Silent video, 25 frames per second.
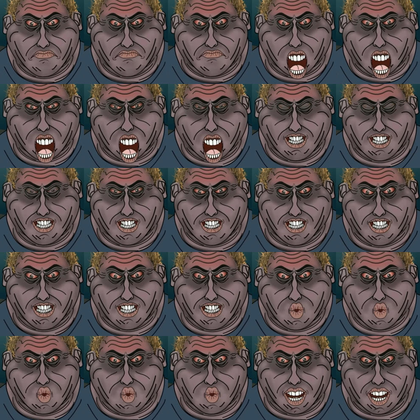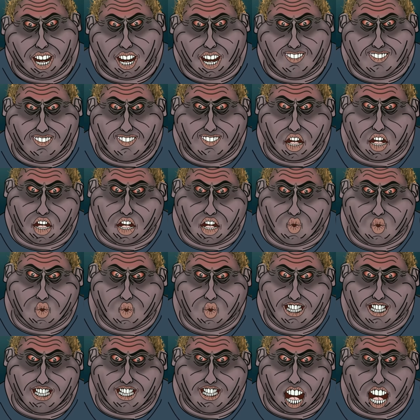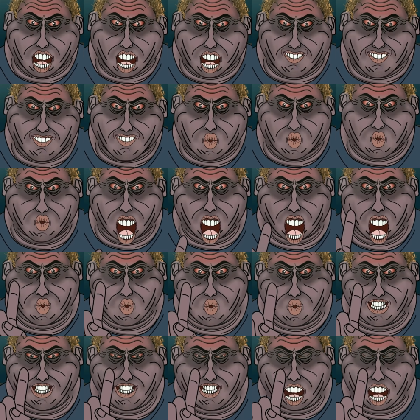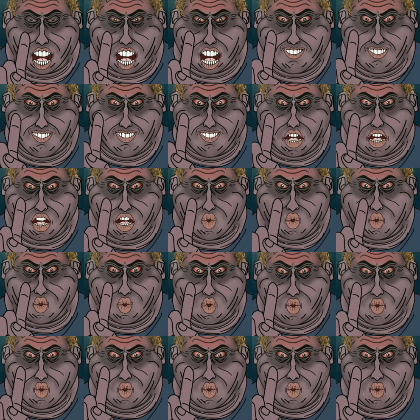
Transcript: otherwise, they'll all be angry with me and won't talk to